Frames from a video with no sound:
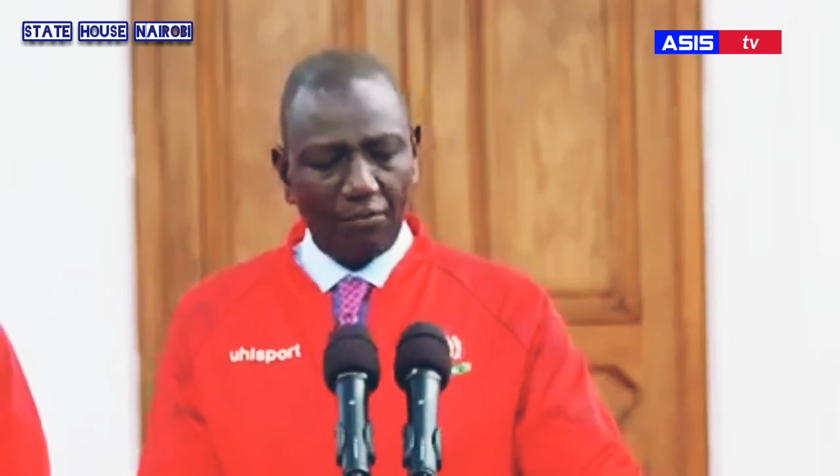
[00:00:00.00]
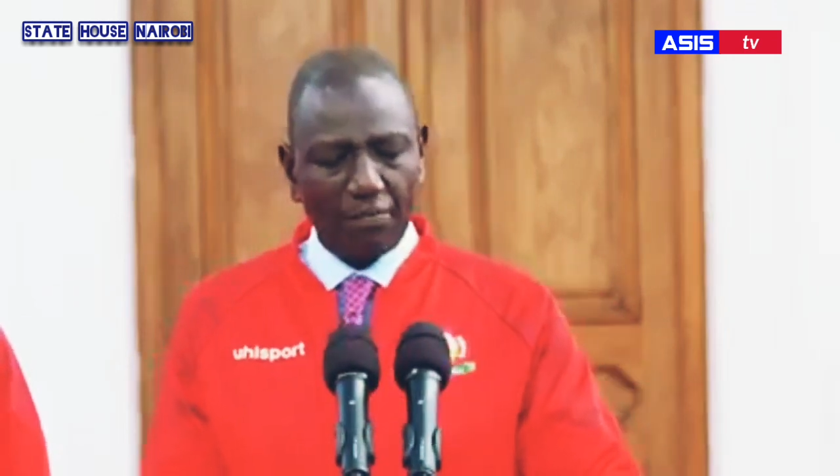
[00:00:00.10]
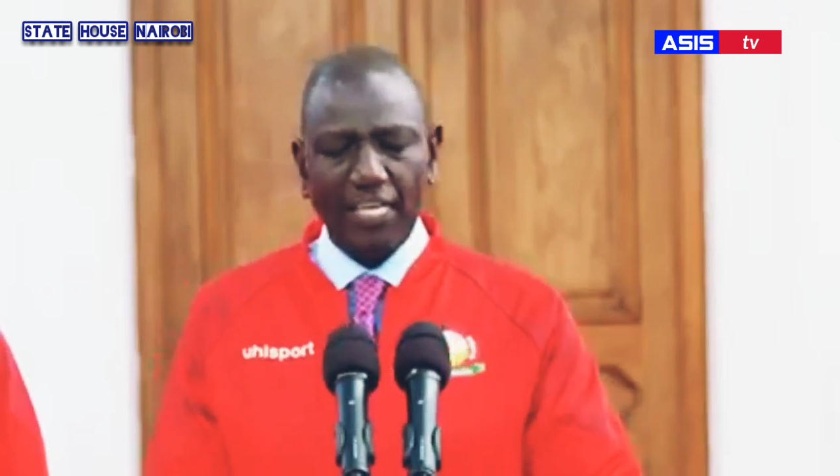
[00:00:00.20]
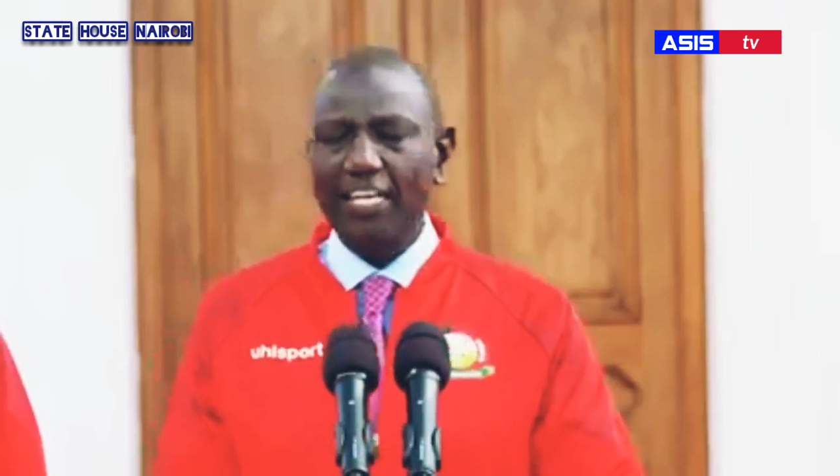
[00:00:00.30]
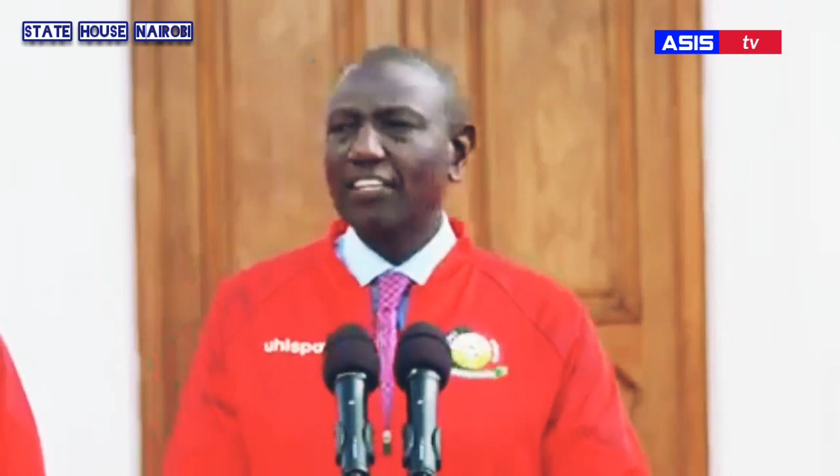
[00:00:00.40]

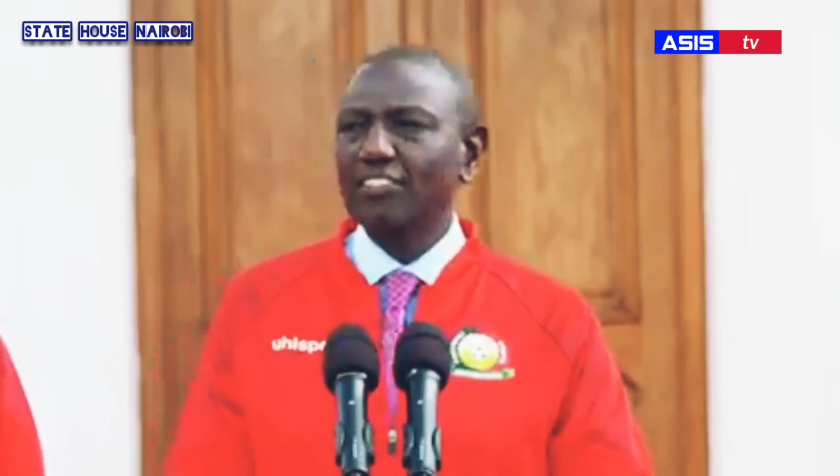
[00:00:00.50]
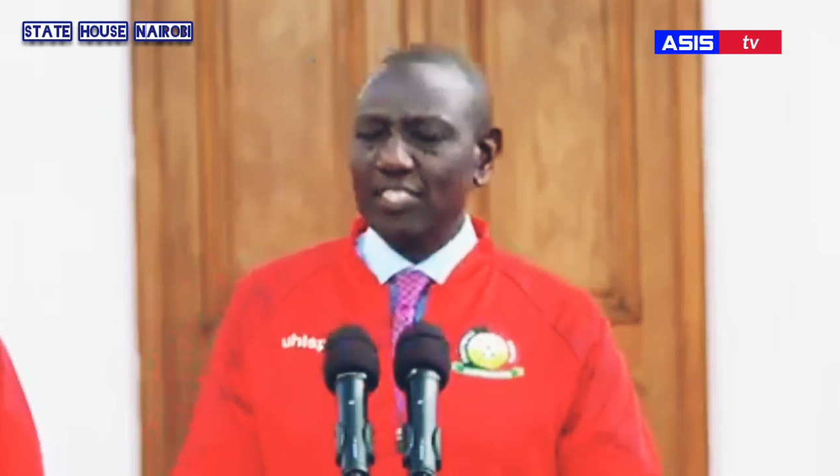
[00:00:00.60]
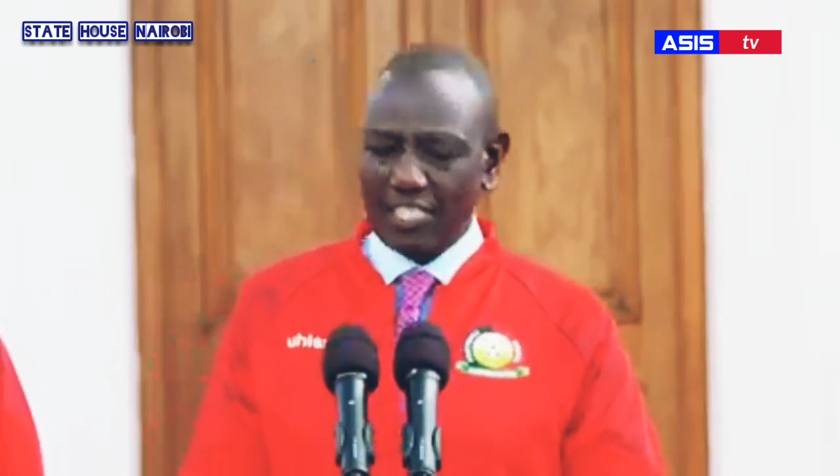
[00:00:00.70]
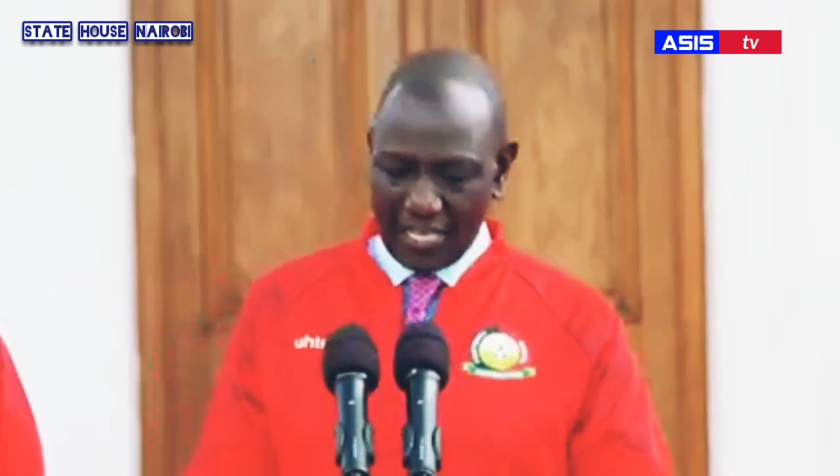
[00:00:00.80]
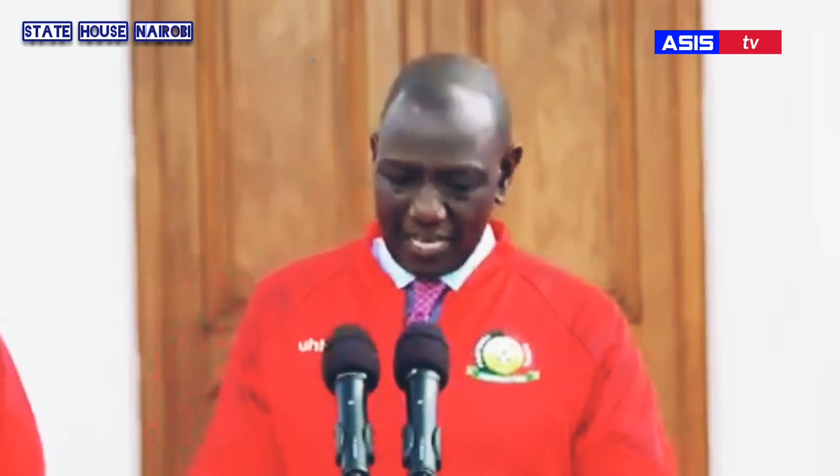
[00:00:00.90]
begins
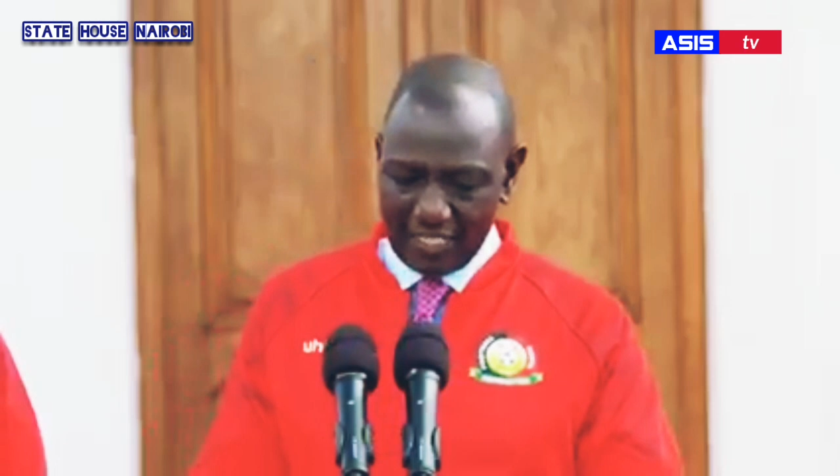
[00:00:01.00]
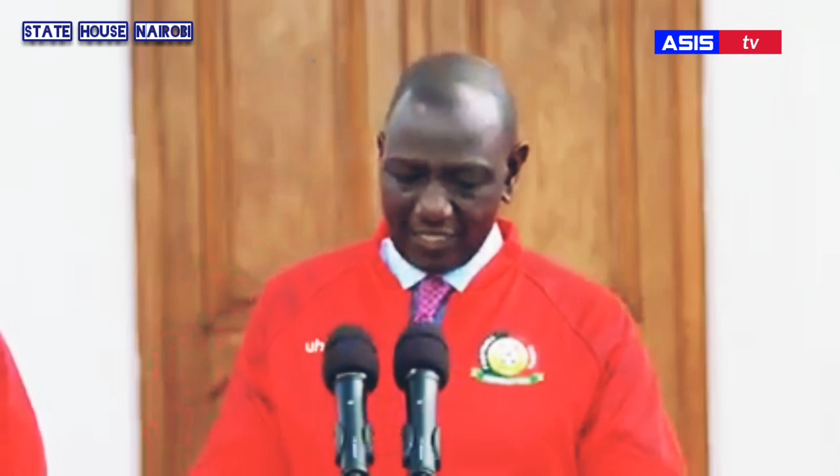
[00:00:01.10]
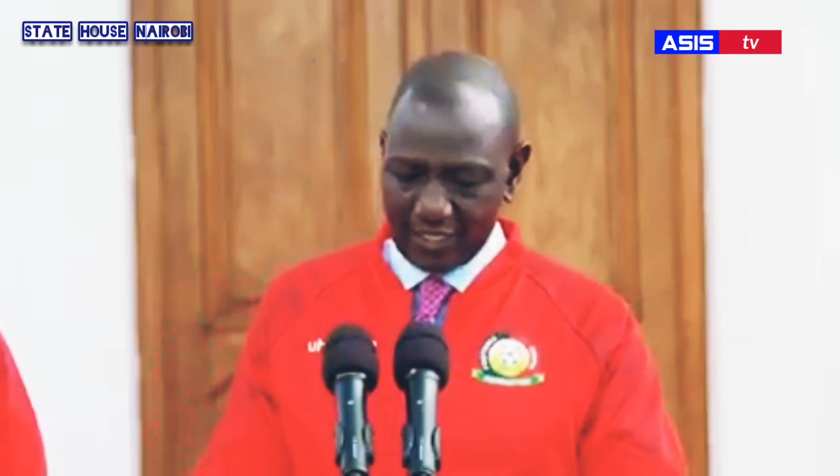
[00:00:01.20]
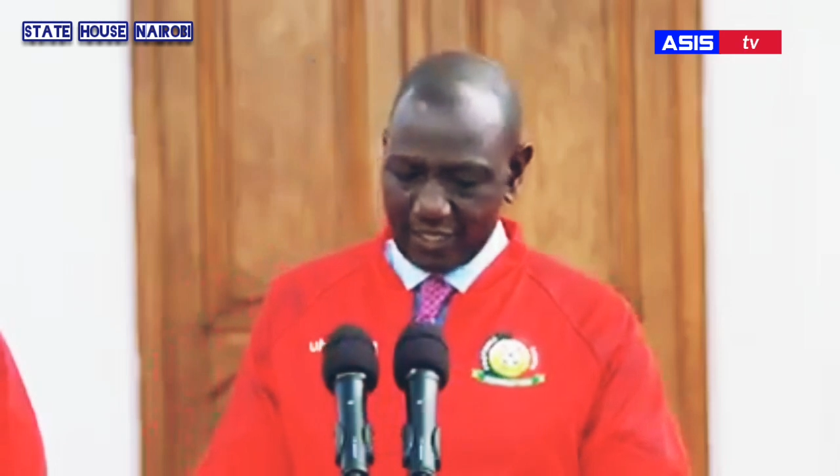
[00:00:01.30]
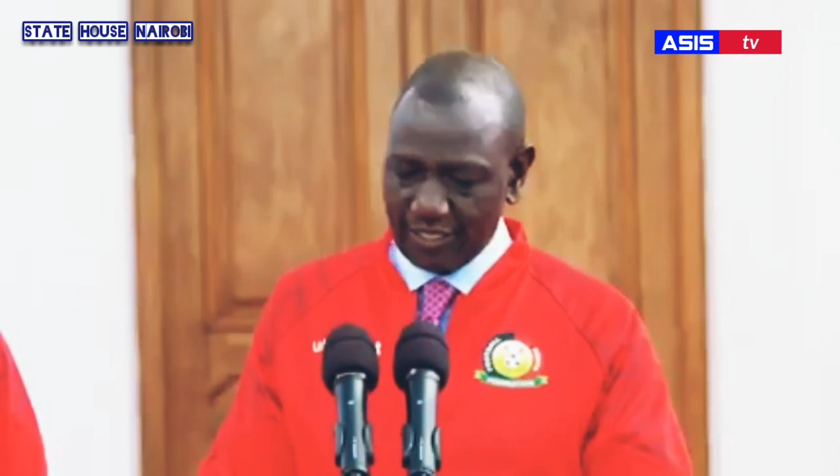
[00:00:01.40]
in
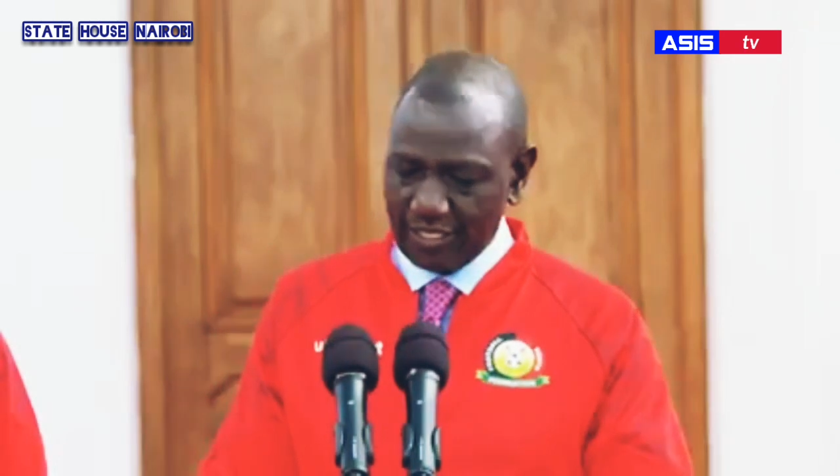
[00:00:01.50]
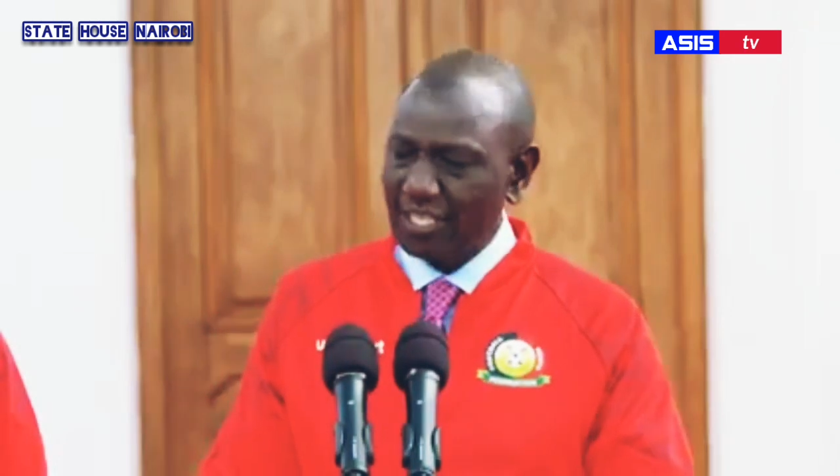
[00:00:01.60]
earnest,